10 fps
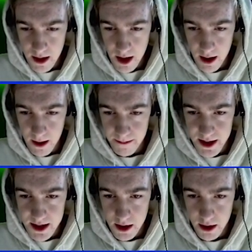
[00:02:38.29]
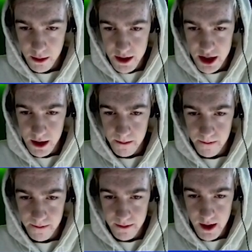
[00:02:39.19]
That's a good question.
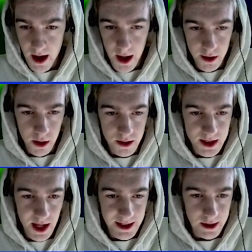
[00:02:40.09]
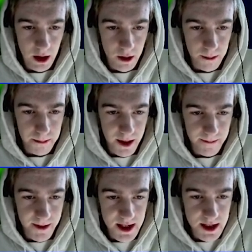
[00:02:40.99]
No, it's slightly lower, but
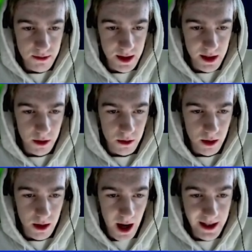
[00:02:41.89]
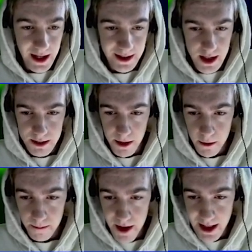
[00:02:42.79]
that's really cool. I like that
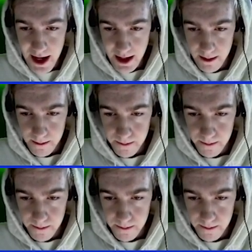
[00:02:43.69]
spell. I like it.